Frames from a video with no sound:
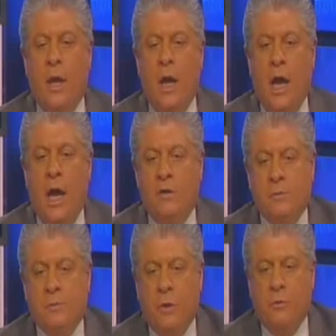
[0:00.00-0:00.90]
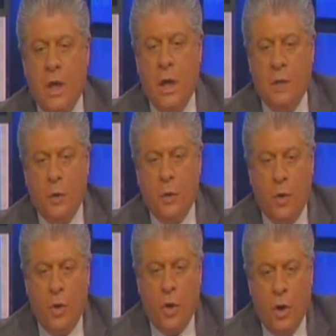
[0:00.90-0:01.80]
Congressman Ron
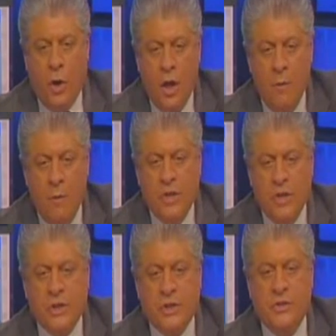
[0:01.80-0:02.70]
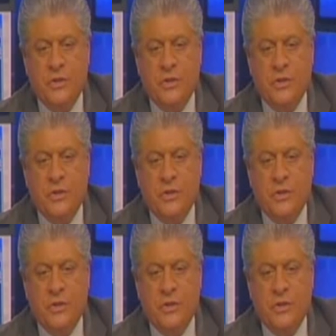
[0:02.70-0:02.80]
Paul, Mr.